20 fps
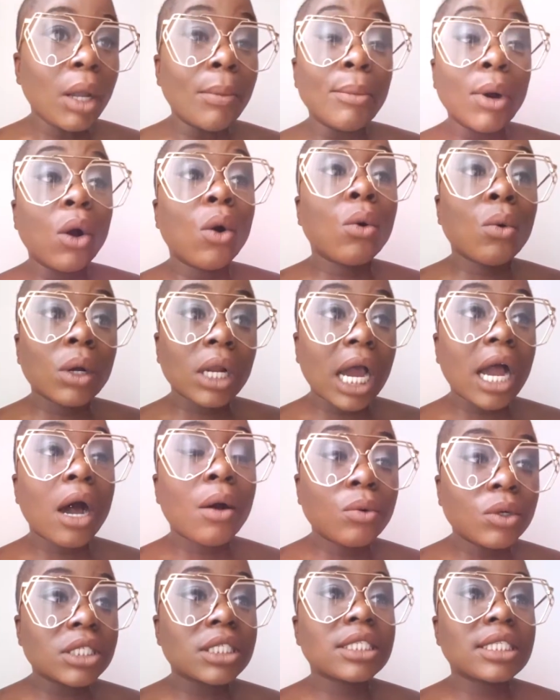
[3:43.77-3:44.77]
But like
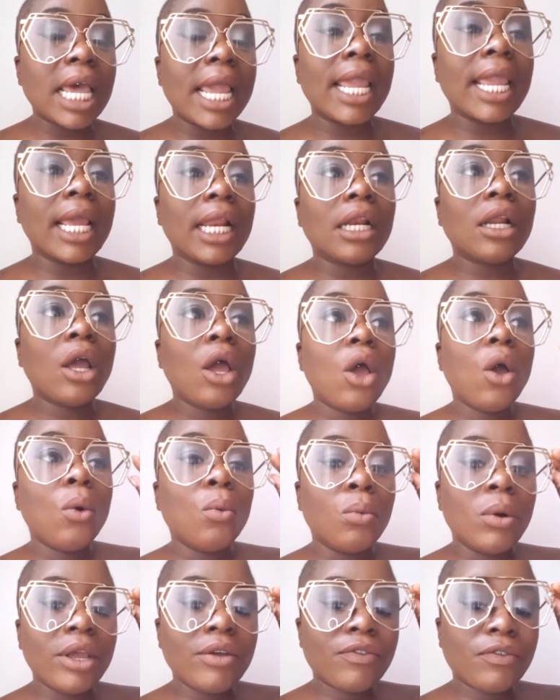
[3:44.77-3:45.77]
I was saying,
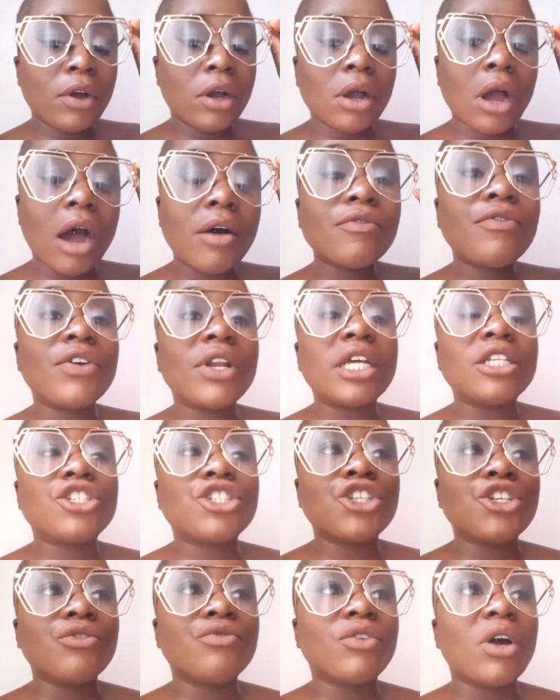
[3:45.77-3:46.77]
with
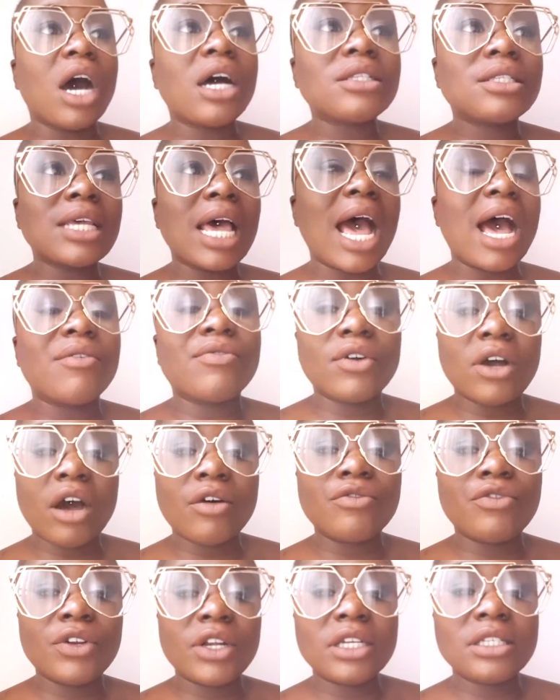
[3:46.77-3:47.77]
confidence, you've got to have
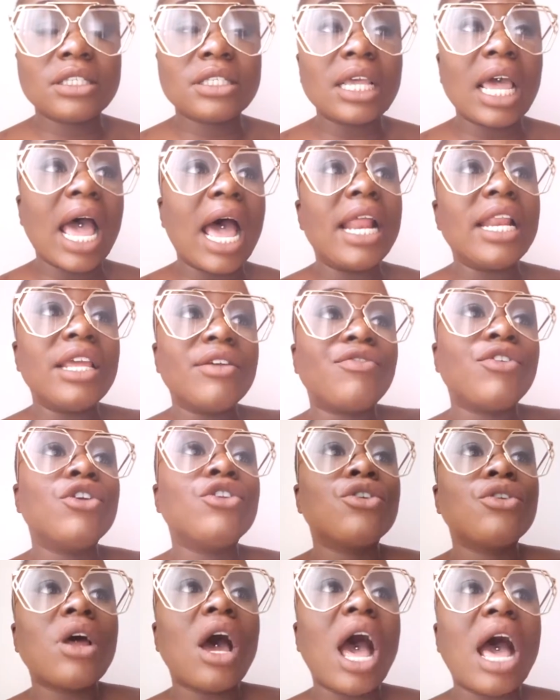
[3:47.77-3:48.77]
confidence. And if
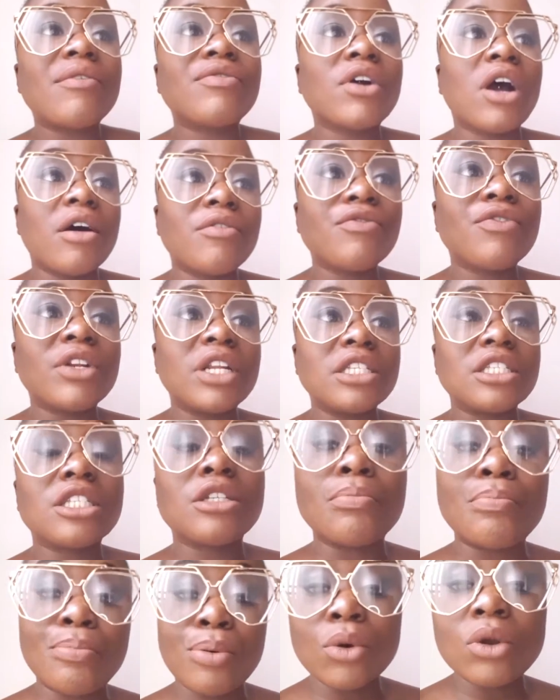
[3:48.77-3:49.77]
you do not have confidence
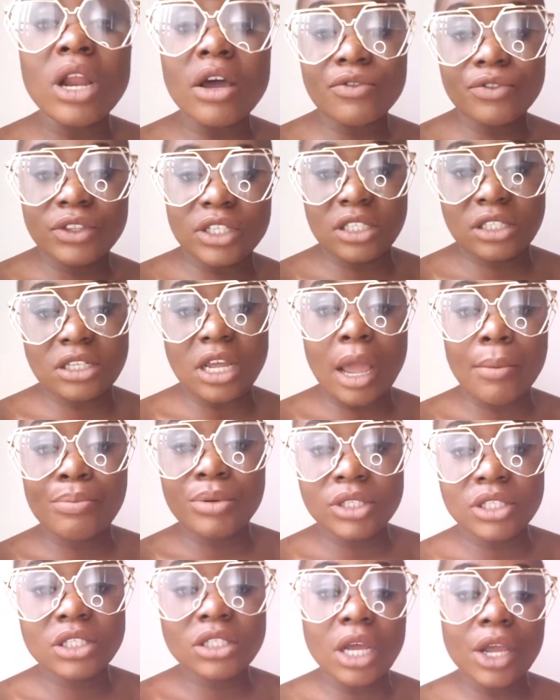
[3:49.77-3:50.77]
to pull off this
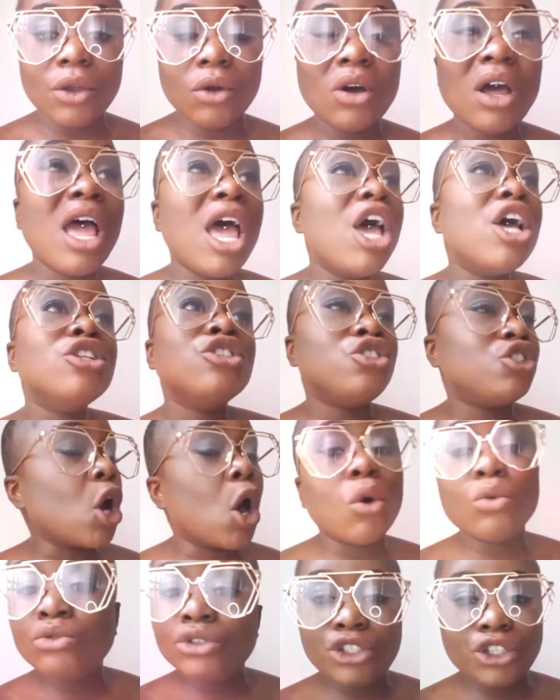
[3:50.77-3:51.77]
type of style,
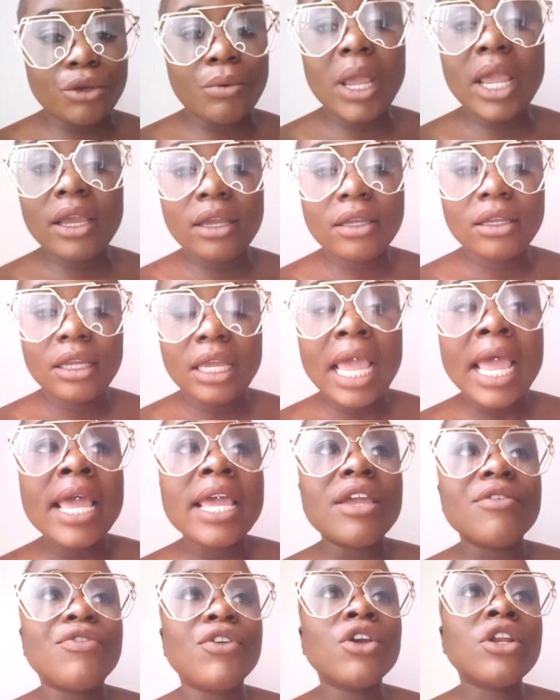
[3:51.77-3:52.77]
don't do it.
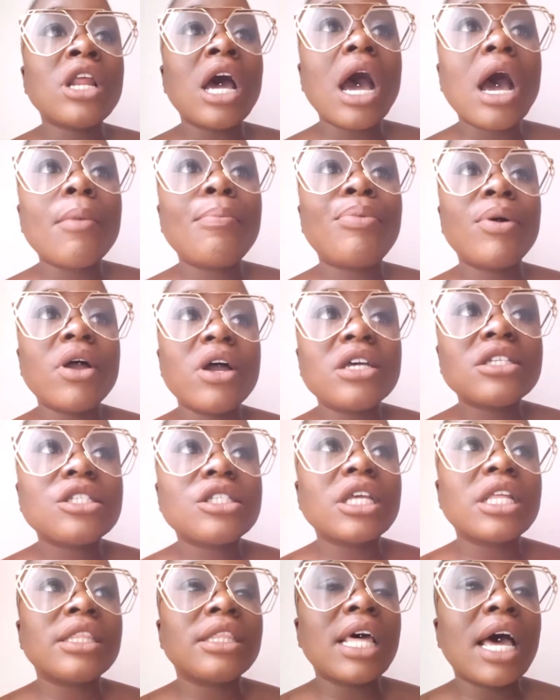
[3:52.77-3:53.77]
If you're not a
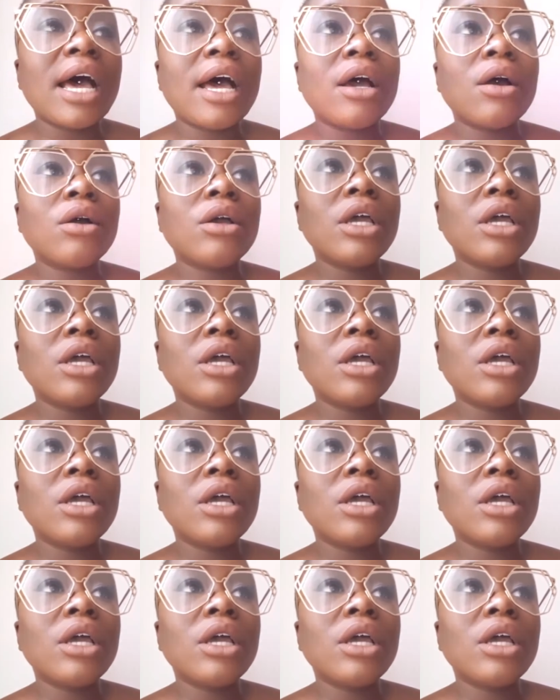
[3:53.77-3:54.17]
person that,